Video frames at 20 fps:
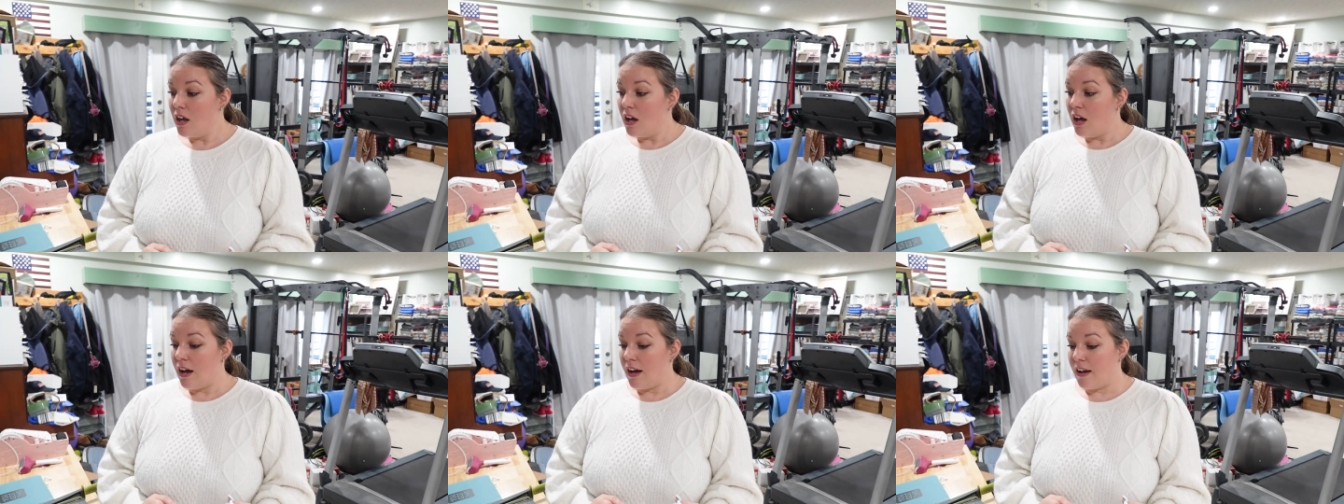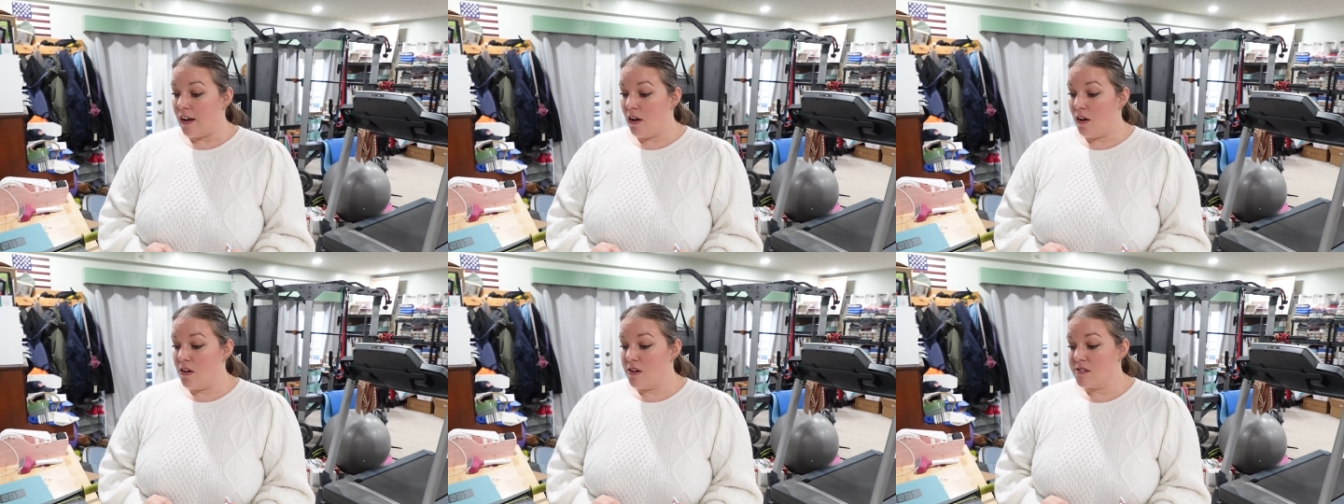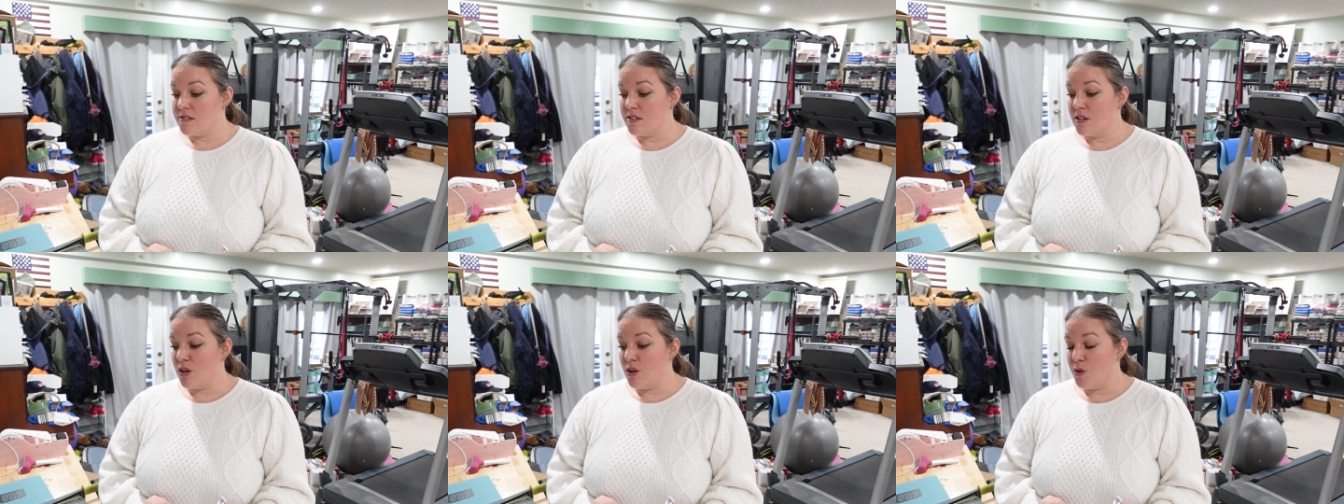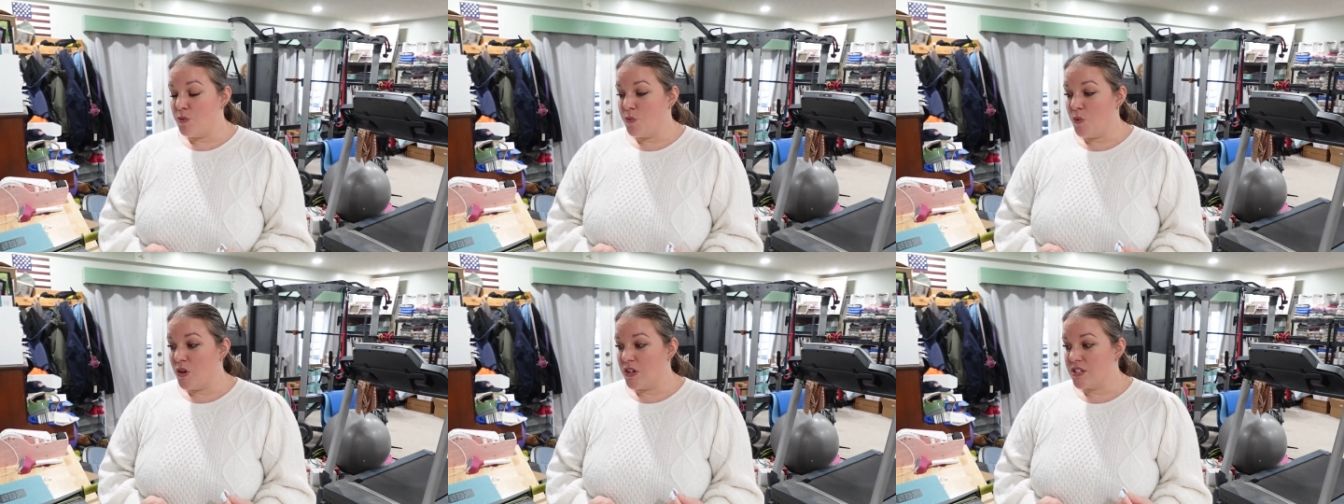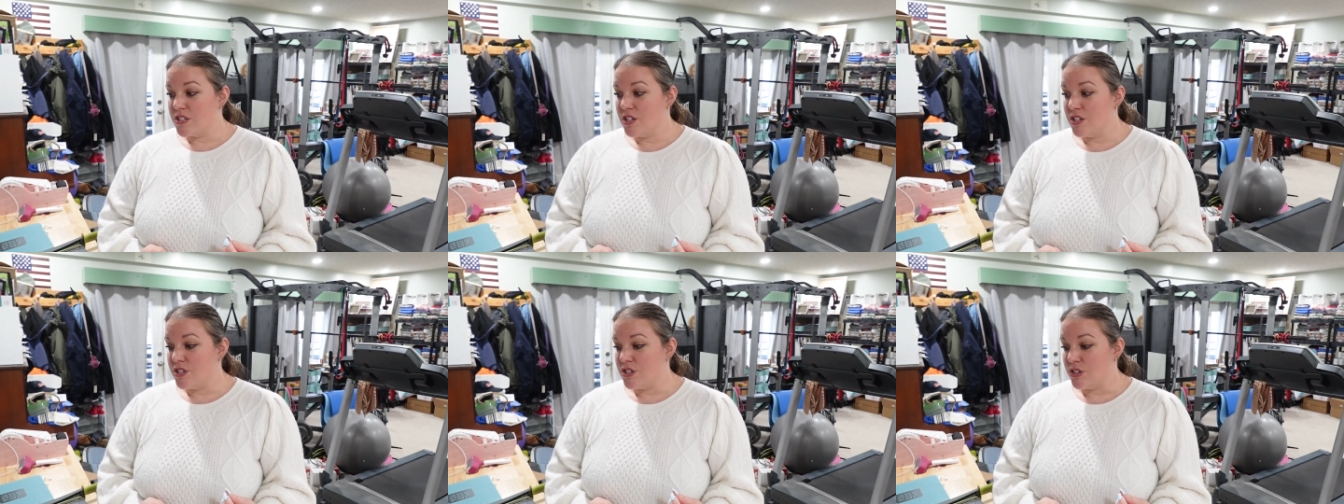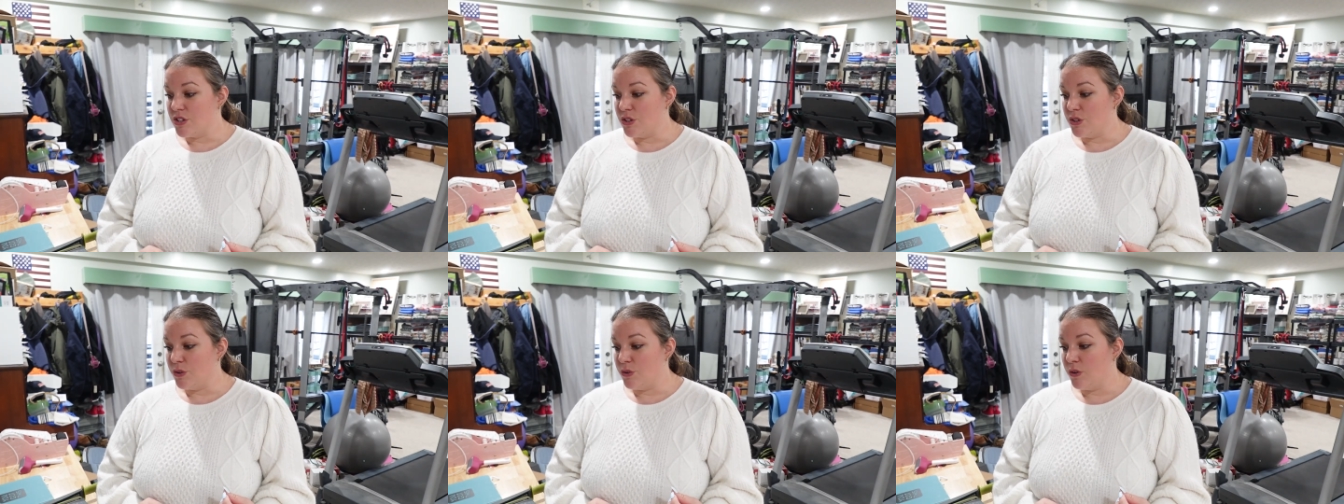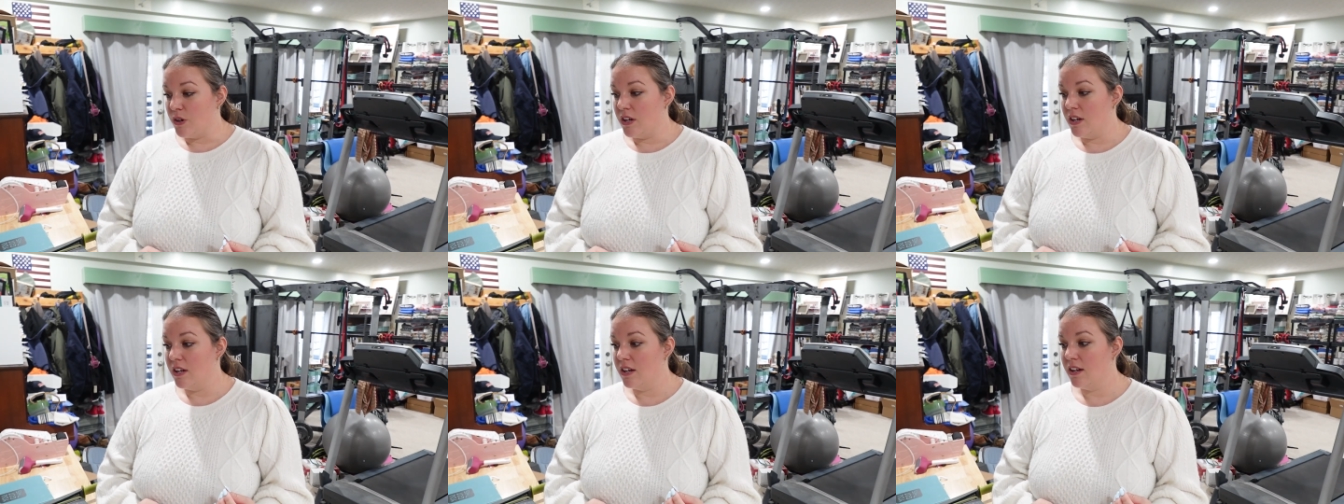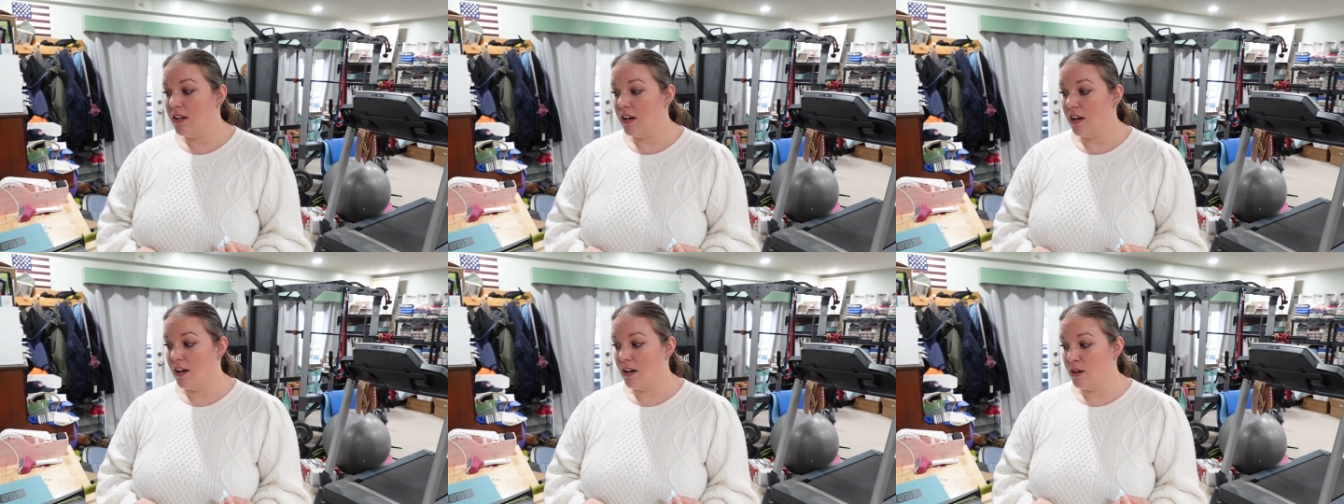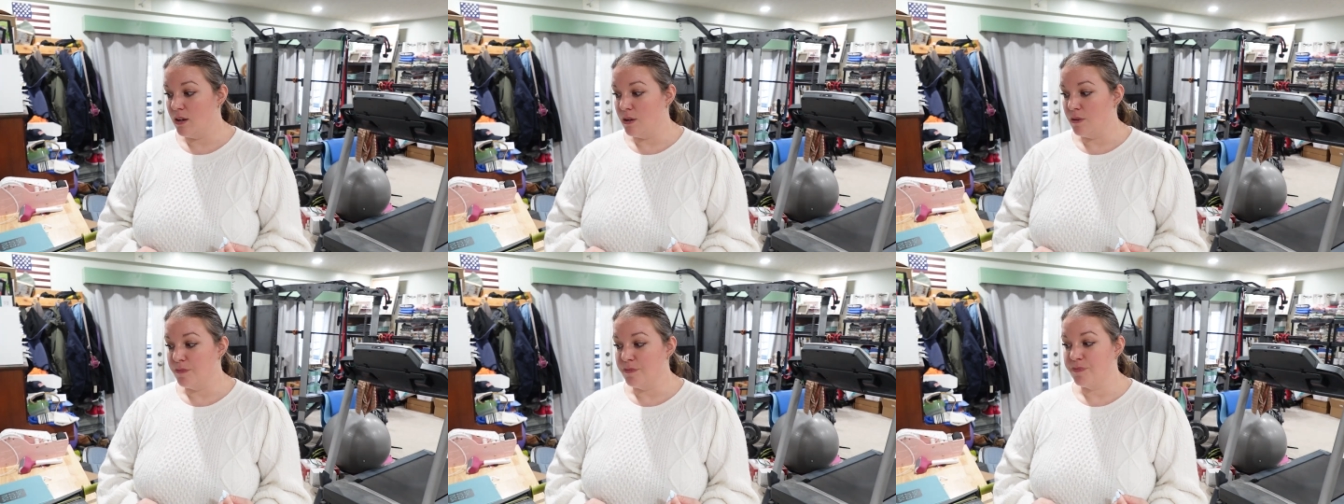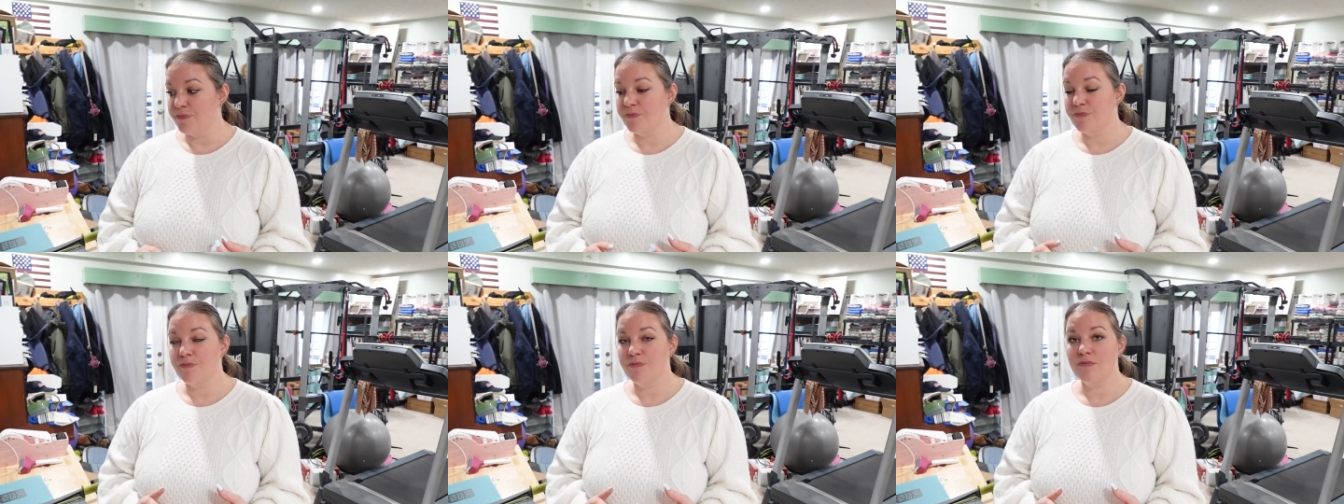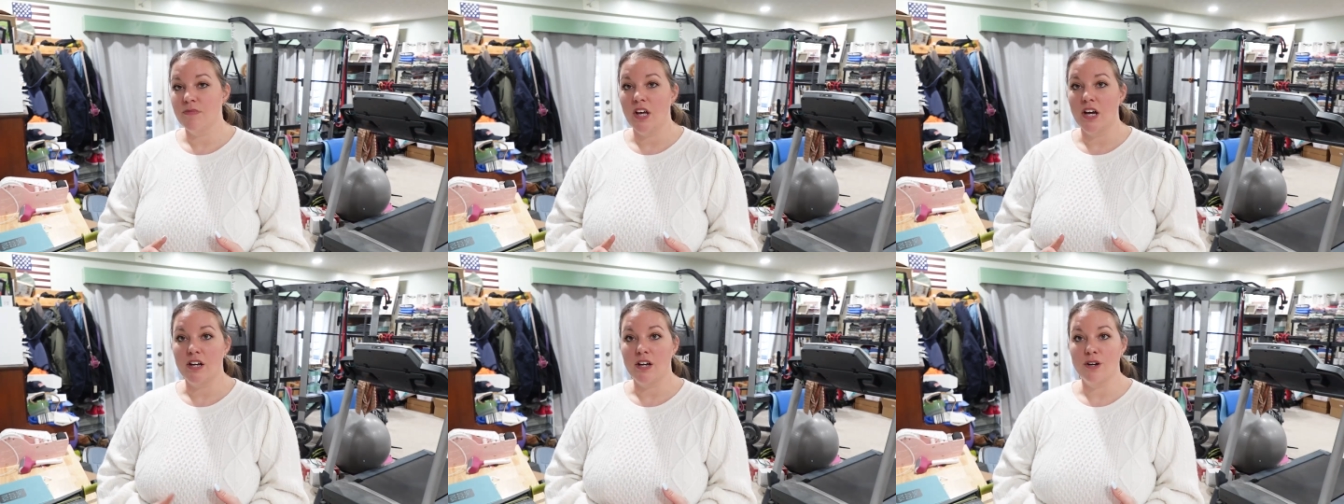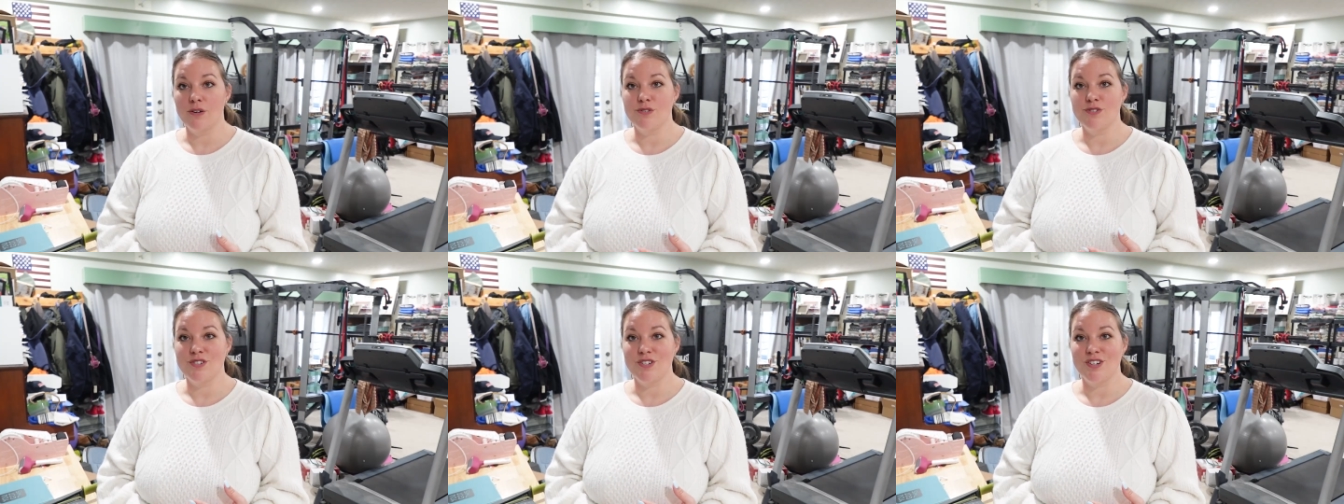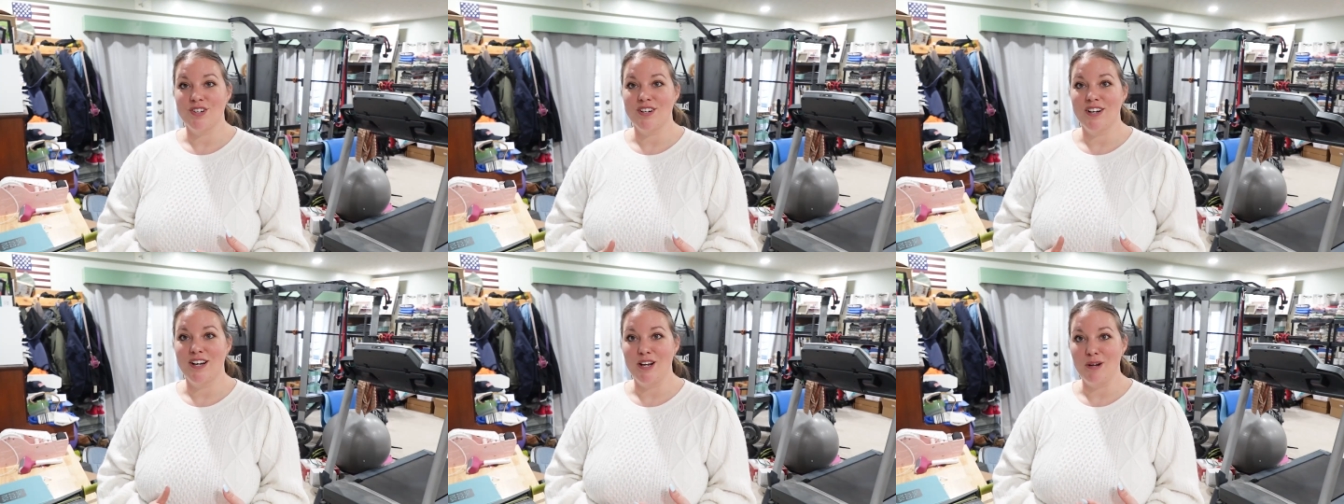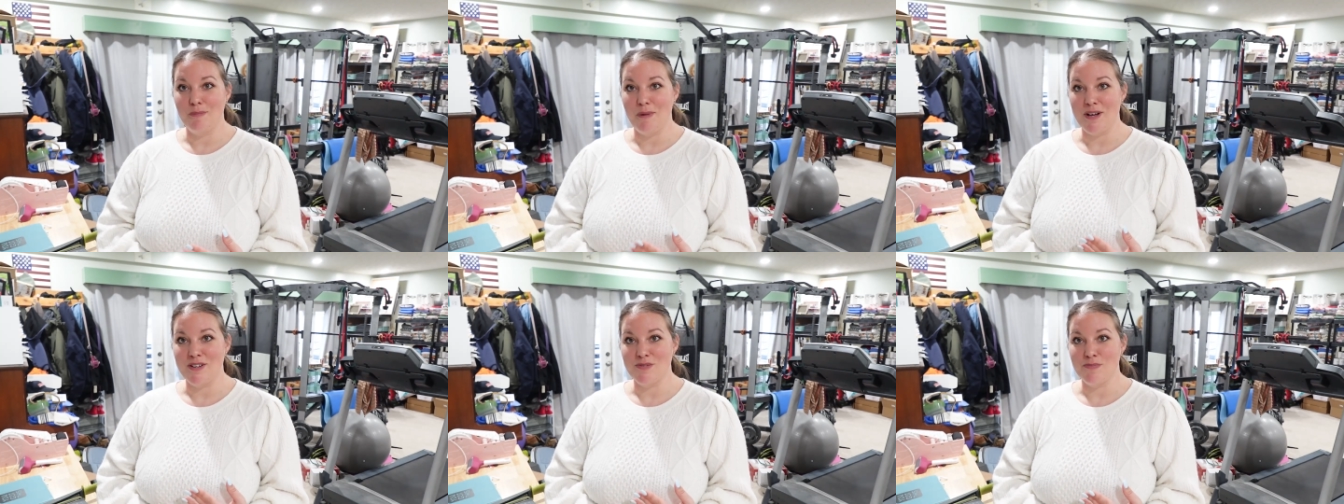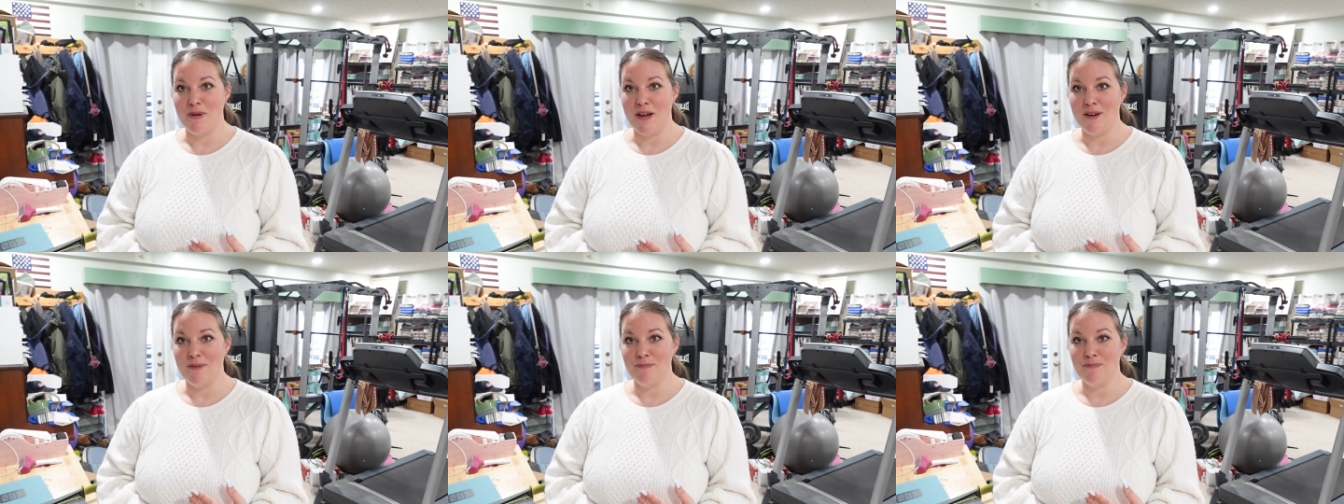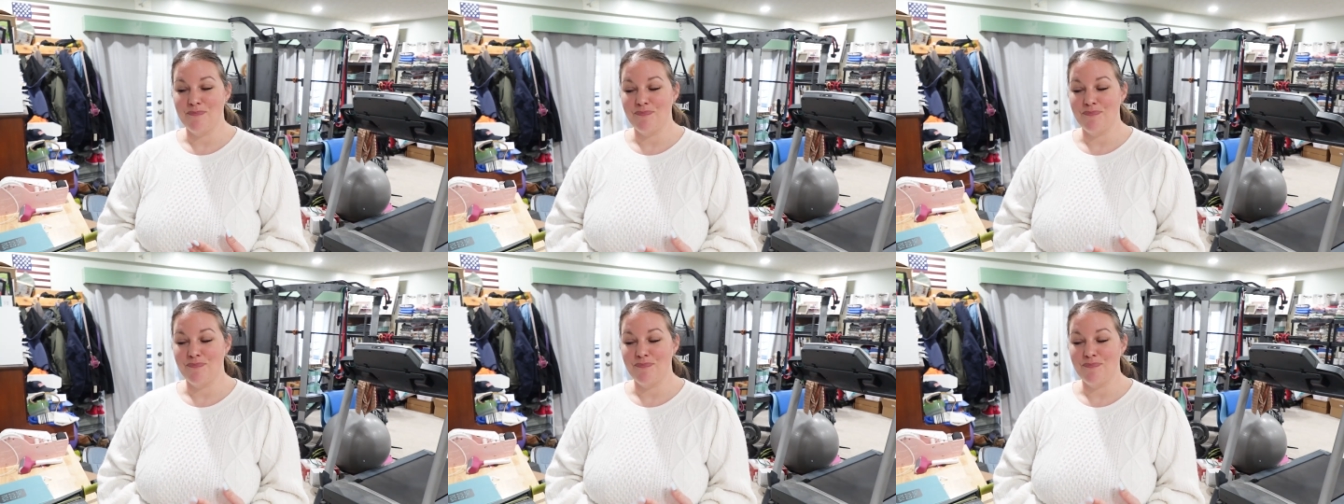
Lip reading: I also want to do a coaster and a mouse mat.